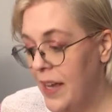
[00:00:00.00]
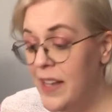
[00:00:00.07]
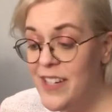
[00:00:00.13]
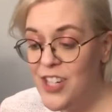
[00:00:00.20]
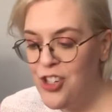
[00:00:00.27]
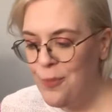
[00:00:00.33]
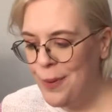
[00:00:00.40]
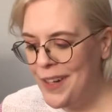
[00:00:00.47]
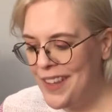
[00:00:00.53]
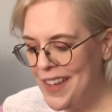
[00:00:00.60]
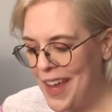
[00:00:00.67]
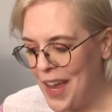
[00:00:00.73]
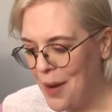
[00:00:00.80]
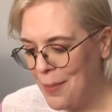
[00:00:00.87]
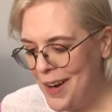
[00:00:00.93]
Did you bring the
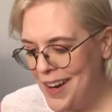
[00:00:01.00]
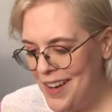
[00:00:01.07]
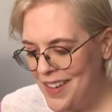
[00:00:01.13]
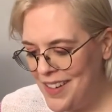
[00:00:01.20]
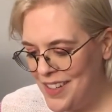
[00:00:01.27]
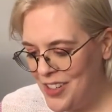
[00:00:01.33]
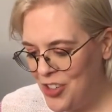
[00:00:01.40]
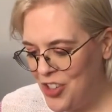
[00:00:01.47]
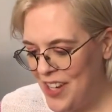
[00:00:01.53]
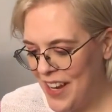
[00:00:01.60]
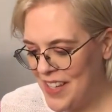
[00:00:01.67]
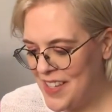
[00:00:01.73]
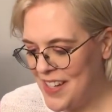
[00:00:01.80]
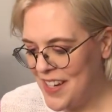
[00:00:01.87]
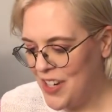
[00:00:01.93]
camera? She
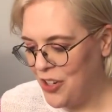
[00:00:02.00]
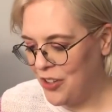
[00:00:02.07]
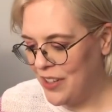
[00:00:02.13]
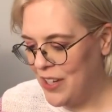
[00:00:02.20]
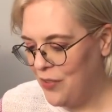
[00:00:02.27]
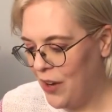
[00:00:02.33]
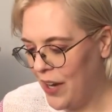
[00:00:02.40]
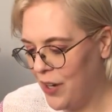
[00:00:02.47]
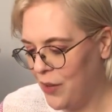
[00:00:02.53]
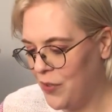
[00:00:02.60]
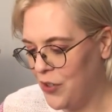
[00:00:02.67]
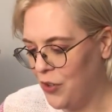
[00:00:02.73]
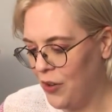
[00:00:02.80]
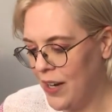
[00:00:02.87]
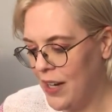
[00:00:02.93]
asked eagerly, running over
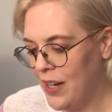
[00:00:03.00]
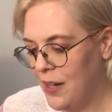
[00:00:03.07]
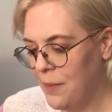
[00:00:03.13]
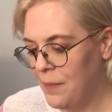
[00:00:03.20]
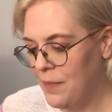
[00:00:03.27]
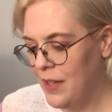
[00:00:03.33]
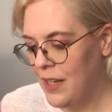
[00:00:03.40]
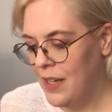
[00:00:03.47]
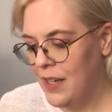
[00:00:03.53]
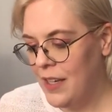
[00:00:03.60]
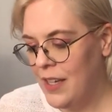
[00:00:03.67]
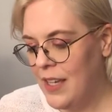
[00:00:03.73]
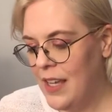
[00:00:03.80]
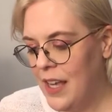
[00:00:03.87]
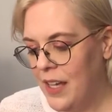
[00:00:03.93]
to greet him.
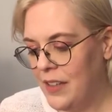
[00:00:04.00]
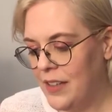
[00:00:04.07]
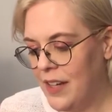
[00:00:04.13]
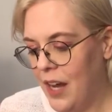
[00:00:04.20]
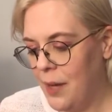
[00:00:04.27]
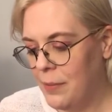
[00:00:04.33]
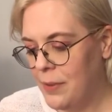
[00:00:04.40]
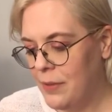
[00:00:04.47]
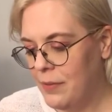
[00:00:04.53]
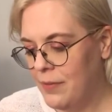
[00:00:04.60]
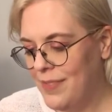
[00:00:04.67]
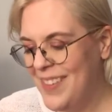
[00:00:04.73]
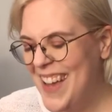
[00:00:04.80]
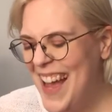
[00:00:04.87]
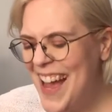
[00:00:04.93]
He held it up.
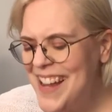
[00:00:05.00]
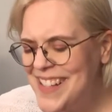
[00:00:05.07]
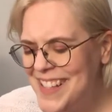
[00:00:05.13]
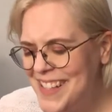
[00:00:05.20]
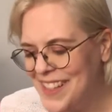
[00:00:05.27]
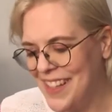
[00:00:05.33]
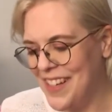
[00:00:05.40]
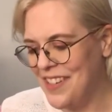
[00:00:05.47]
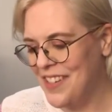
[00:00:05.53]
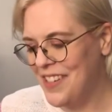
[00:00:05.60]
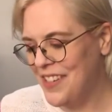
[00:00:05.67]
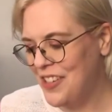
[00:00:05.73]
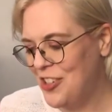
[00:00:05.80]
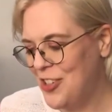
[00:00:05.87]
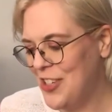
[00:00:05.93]
Excellent,
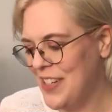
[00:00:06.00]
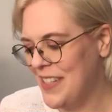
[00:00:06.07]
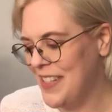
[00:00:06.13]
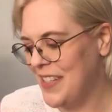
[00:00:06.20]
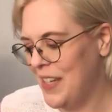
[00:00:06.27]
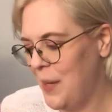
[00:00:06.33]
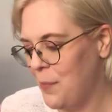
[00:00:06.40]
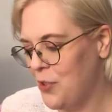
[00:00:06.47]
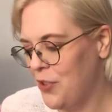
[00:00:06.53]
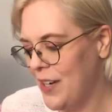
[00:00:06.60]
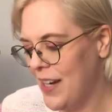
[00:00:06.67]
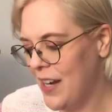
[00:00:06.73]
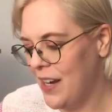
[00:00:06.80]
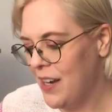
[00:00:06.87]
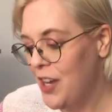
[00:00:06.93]
she exclaimed,
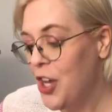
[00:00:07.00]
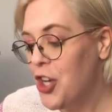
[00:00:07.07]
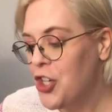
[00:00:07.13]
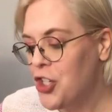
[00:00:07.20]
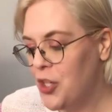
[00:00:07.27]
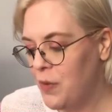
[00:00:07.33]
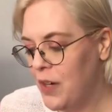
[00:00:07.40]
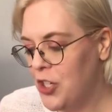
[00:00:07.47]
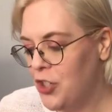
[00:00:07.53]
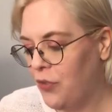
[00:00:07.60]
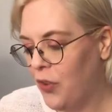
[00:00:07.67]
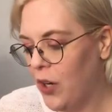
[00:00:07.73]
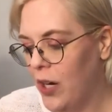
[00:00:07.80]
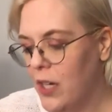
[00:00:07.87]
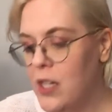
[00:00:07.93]
grinning. She reached
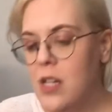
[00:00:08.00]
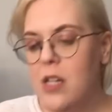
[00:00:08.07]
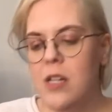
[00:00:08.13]
for it.